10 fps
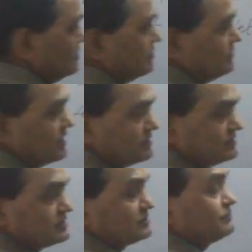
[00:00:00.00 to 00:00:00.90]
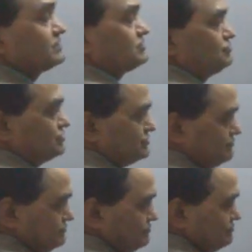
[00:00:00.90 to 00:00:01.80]
Let me write this as first equation.
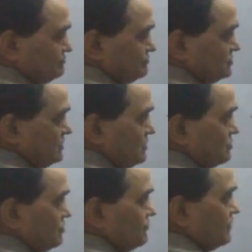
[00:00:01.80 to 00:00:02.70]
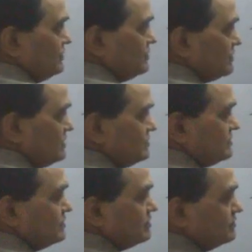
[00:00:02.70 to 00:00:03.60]
Now if I write that
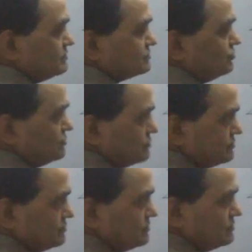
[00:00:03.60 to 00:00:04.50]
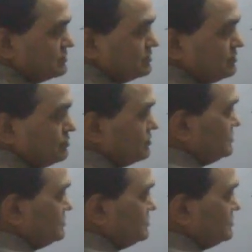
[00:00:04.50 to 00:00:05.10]
in reverse order, for